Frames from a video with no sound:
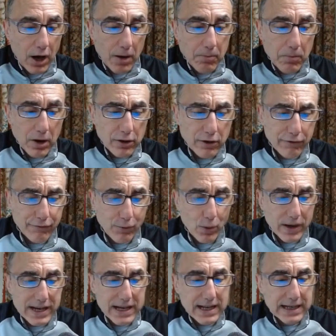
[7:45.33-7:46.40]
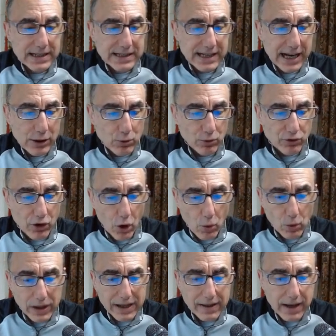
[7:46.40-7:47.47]
Among the 4 eating schedules,
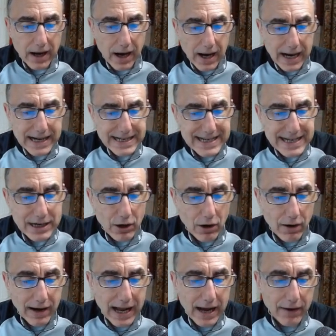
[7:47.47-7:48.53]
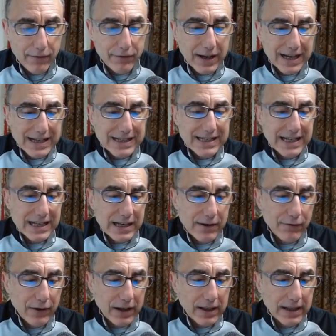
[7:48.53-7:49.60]
only the ITRF
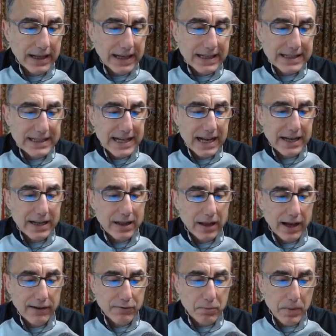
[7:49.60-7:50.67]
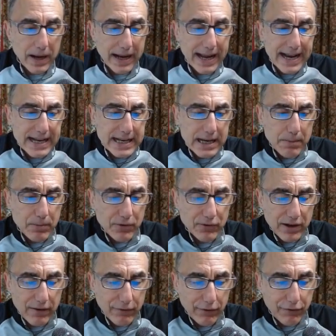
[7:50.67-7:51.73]
significantly extended lifespan,
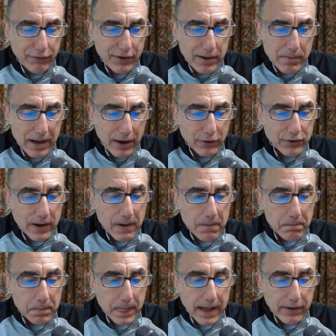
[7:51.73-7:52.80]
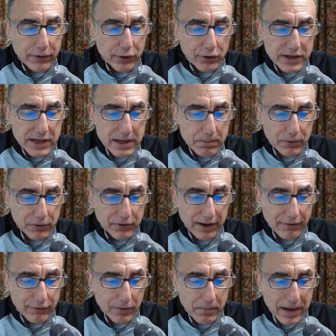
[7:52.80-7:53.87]
18% for females and
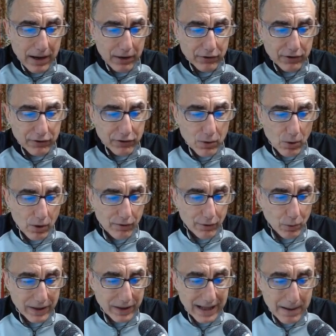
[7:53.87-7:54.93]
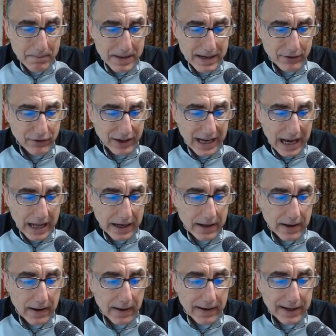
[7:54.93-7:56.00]
13% for males. Let's go over what that means again.
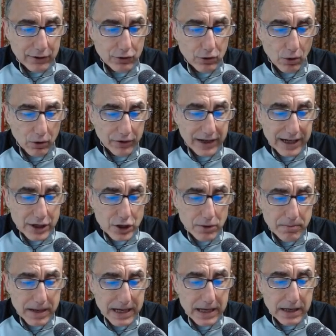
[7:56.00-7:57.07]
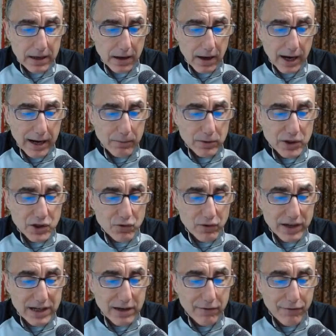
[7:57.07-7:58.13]
It's called intermittent
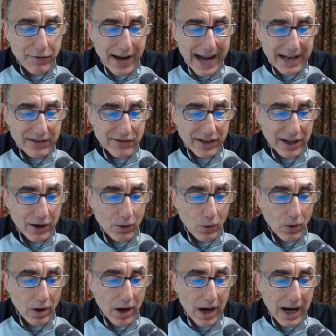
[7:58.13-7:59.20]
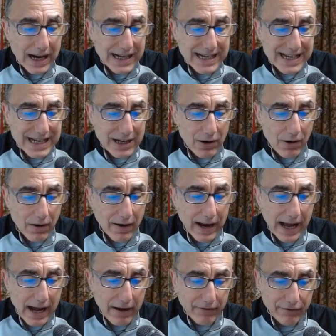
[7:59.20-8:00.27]
time-restricted fasting, or
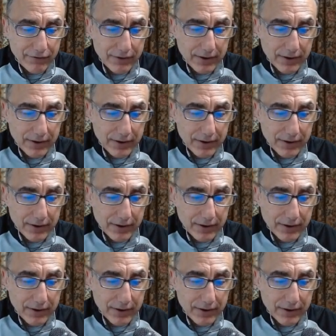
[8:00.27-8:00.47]
ITRF.